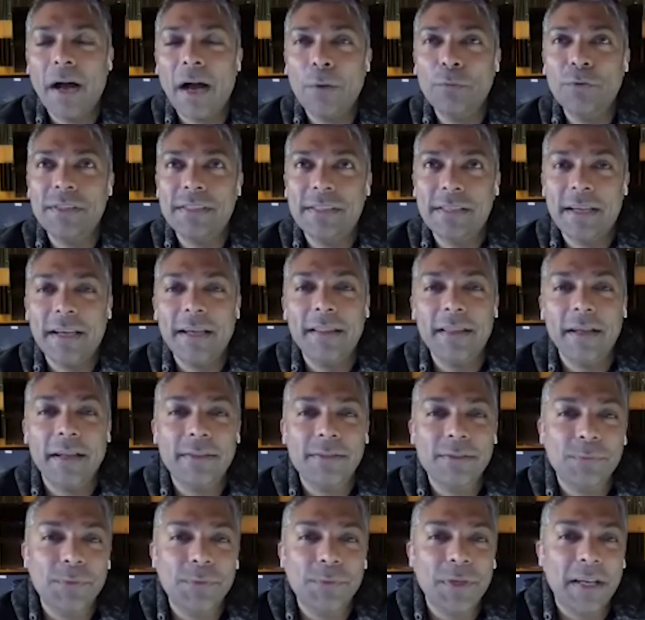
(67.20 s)
would say that
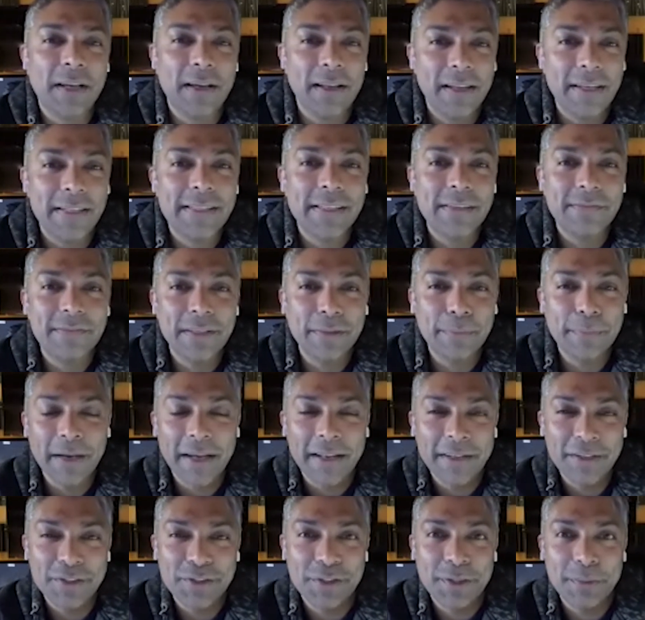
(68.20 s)
we collectively
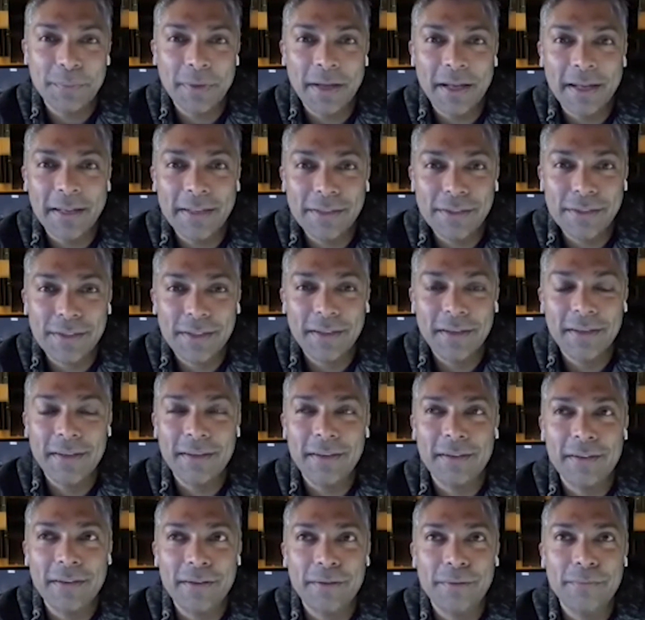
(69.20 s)
managed the band.
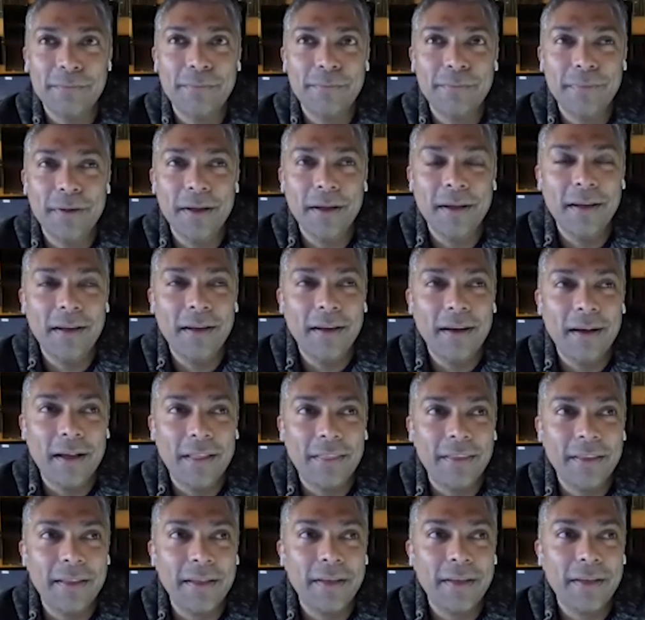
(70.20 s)
I
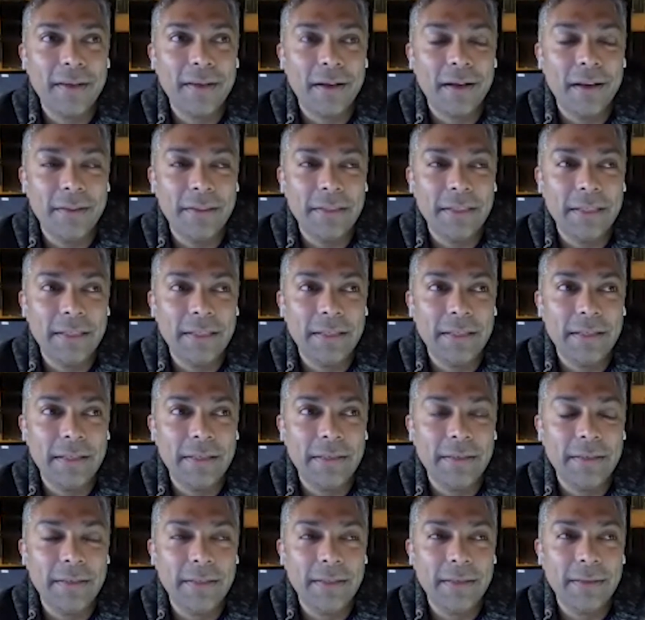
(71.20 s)
think
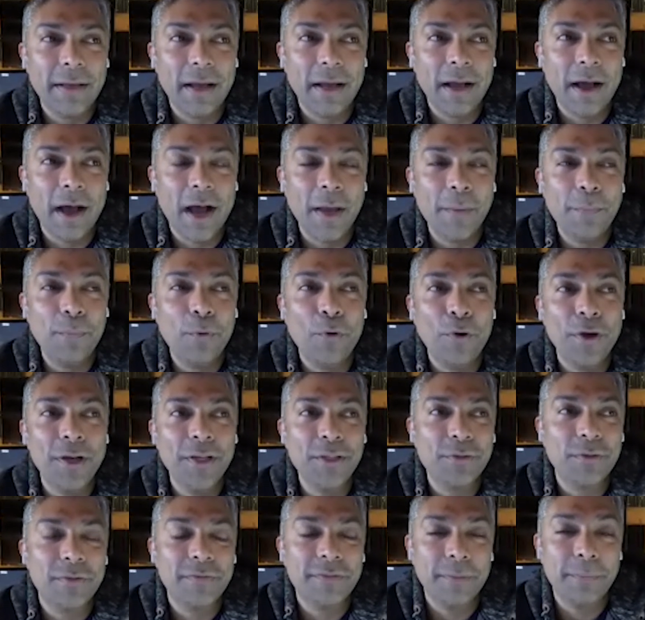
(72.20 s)
the high
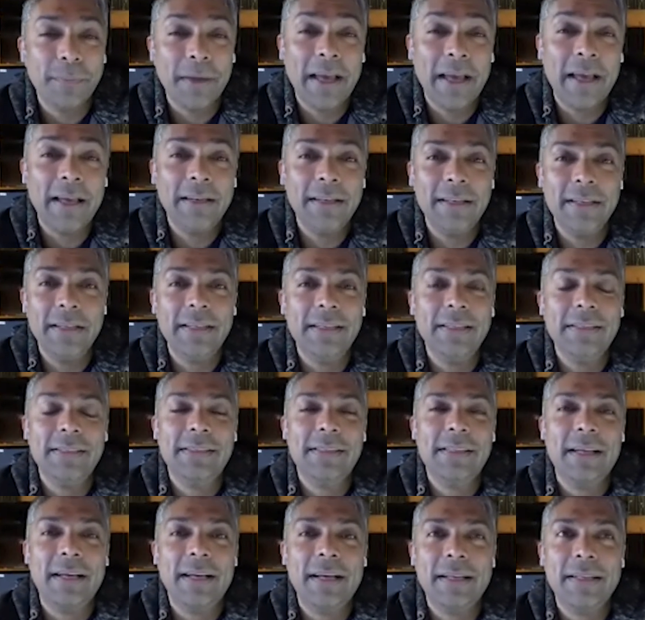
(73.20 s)
point of the band is
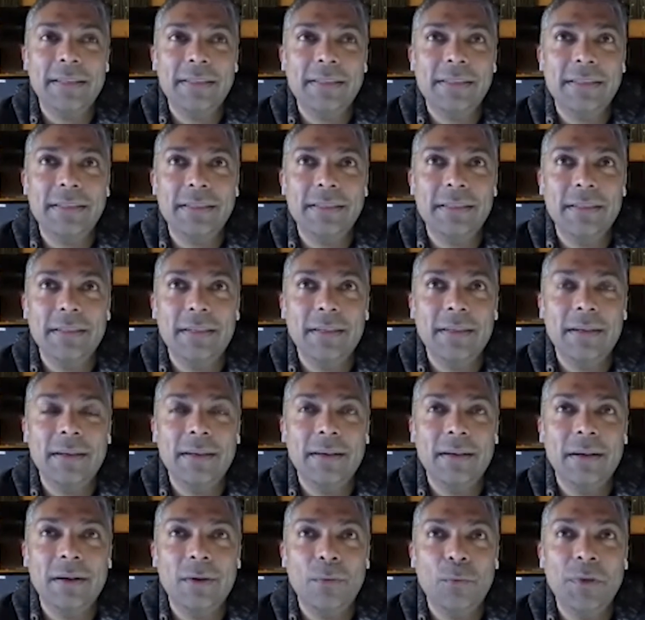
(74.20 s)
that
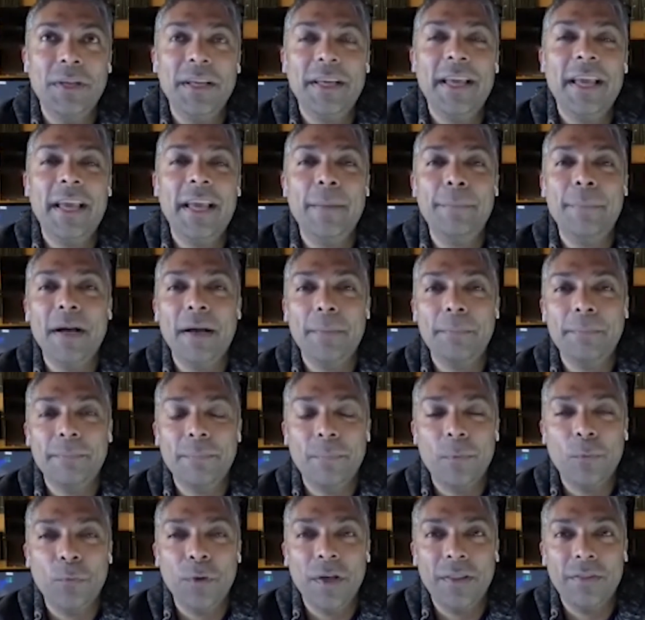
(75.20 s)
we came up
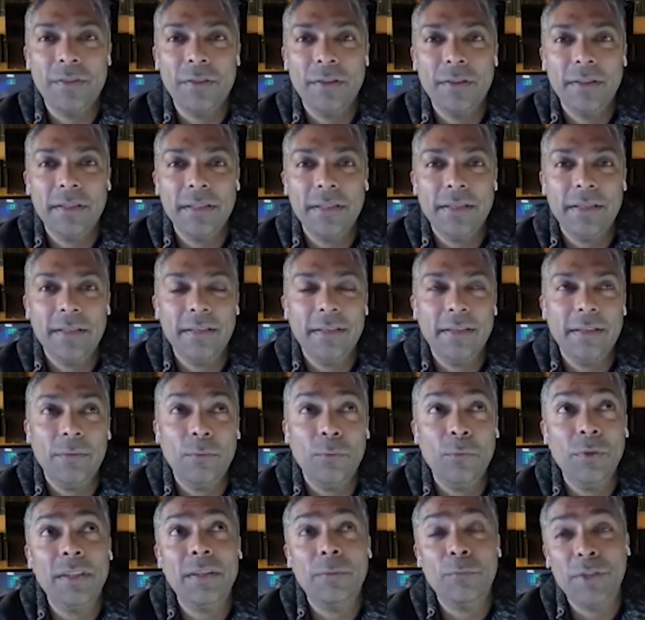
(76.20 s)
with
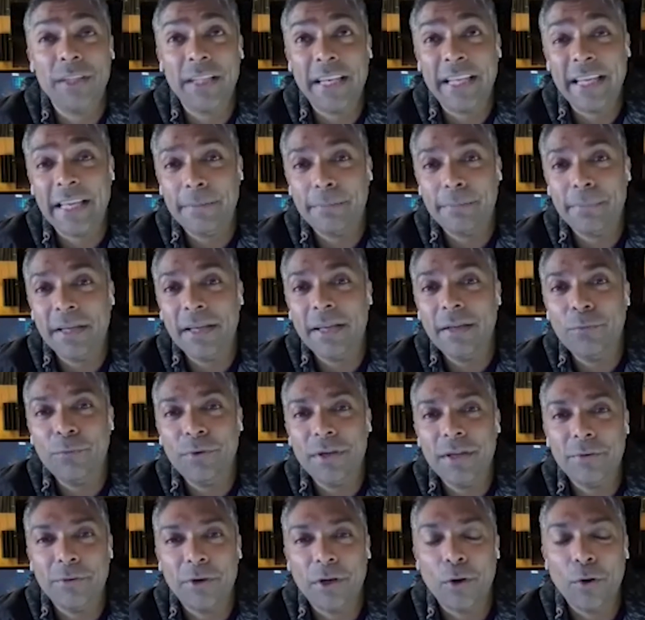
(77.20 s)
an EP.
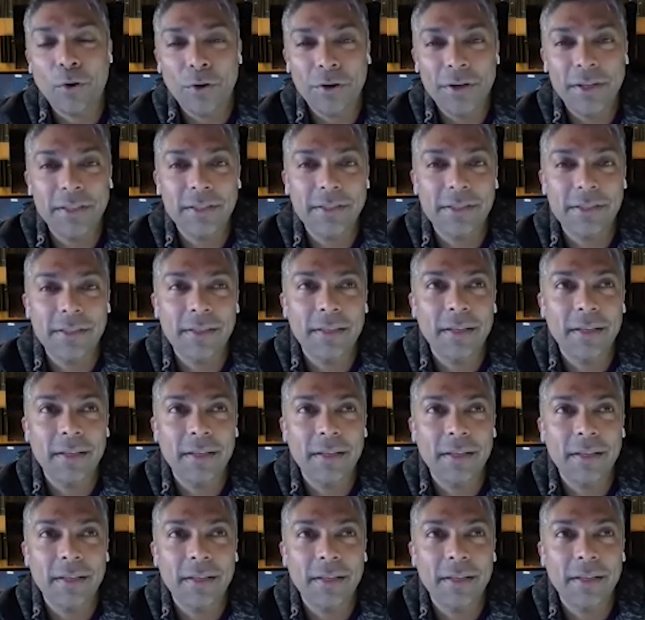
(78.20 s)
We recorded
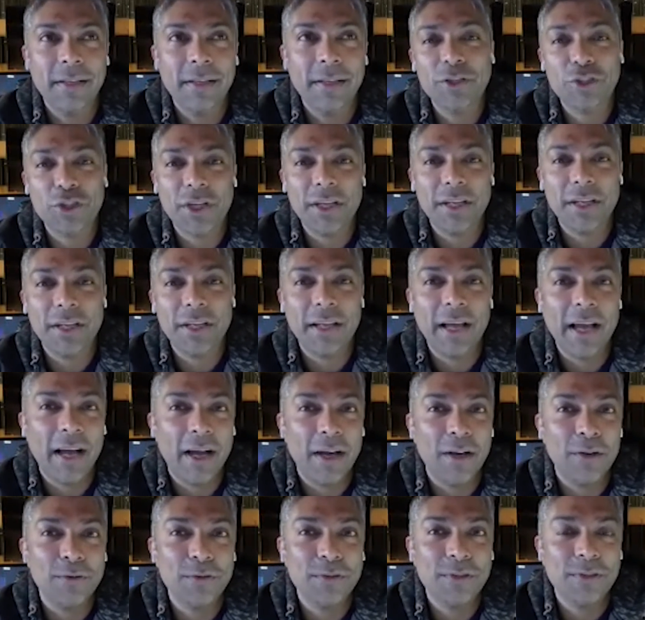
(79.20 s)
pretty much
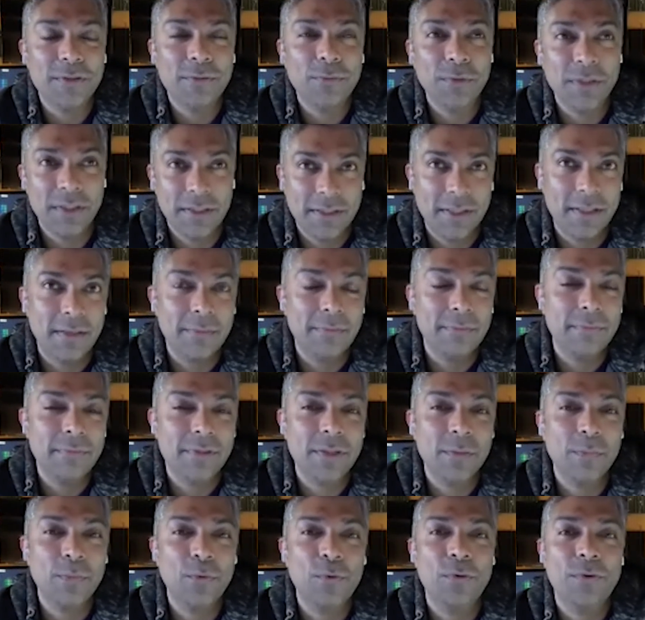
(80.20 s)
in-house with some
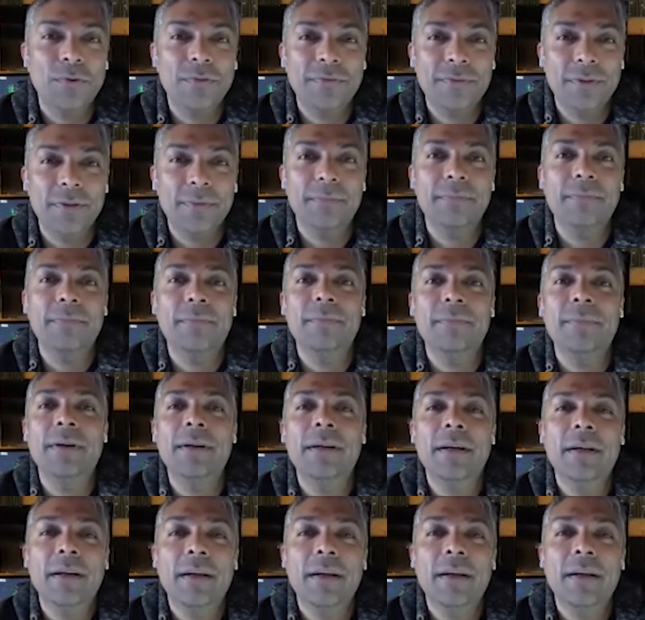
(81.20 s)
support from